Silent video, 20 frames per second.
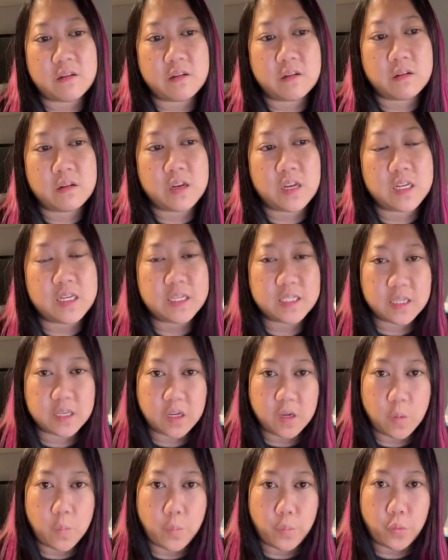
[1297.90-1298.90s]
it doesn't
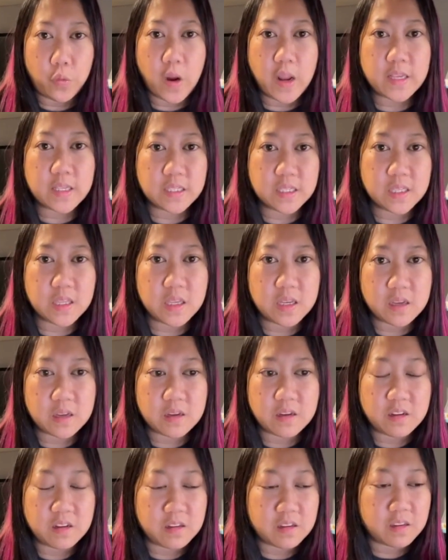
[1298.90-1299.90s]
compress the
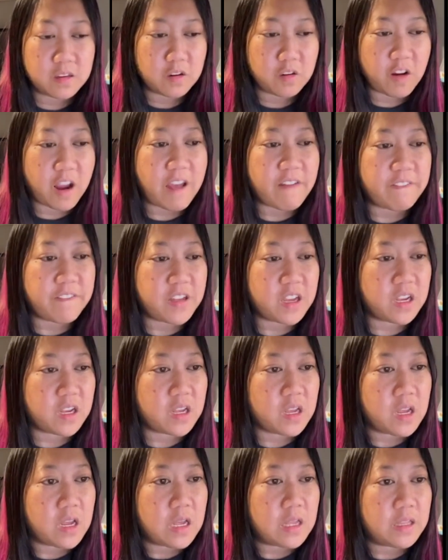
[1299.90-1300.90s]
graphic.
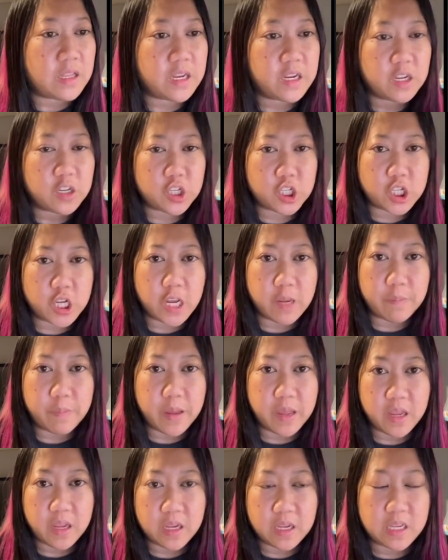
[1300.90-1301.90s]
Like a
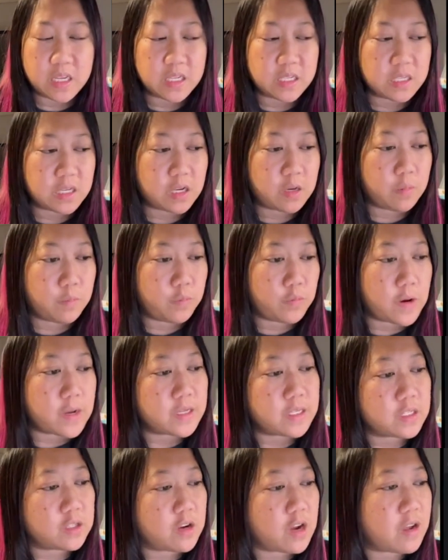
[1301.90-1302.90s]
JPEG is a
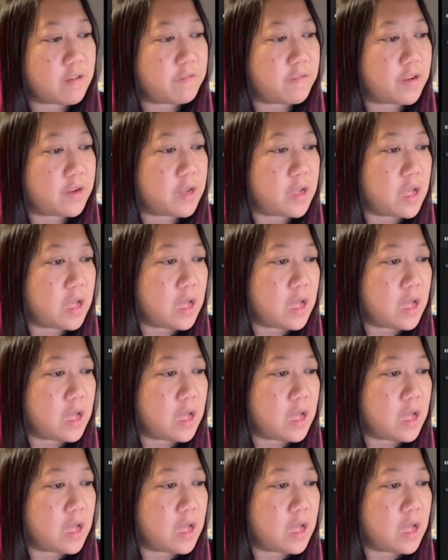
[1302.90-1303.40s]
compressed graphic.